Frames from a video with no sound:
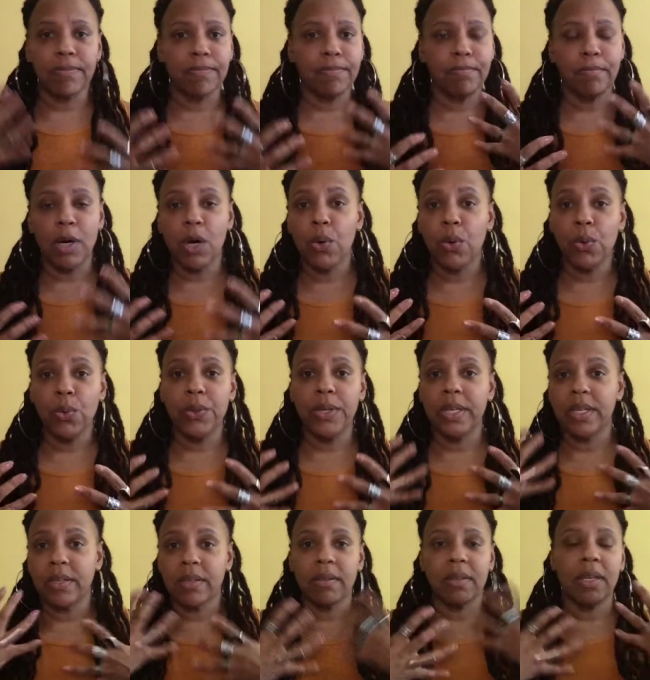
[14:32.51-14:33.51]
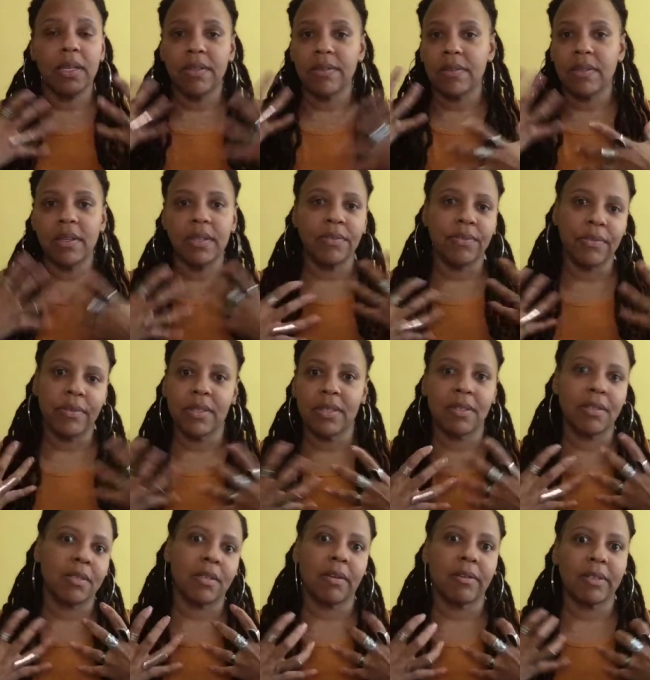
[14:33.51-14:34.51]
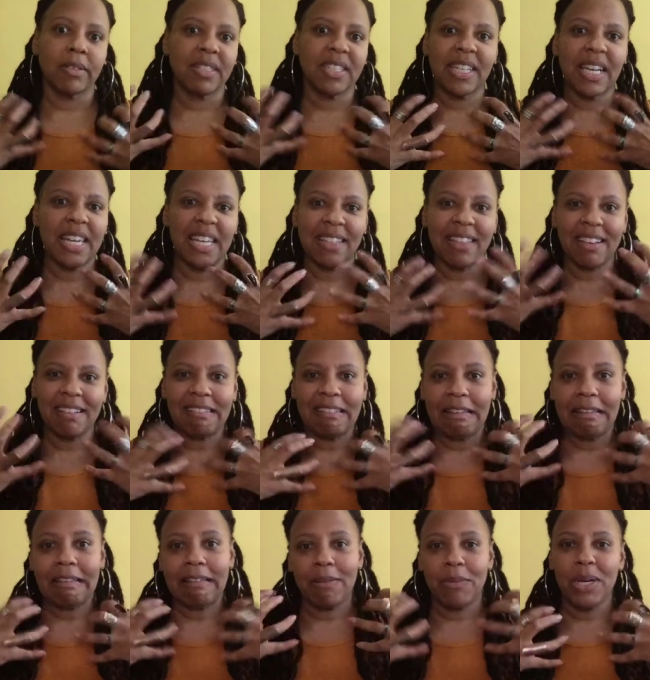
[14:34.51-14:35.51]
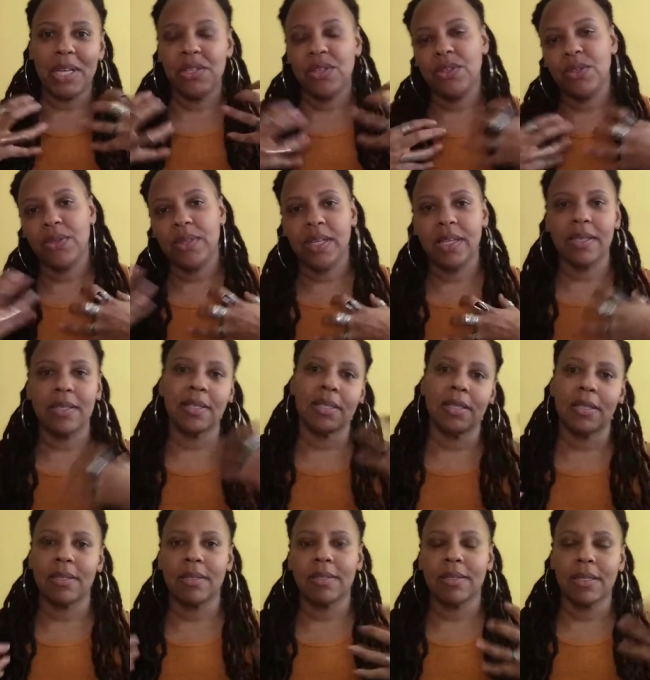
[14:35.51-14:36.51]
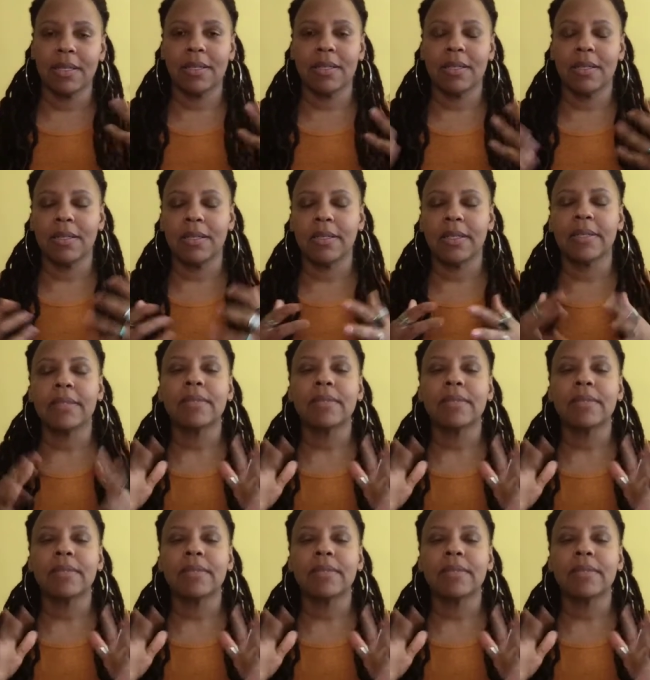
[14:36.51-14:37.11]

mode and, and, and start kind of like, ah, why'd you do this? And da da da.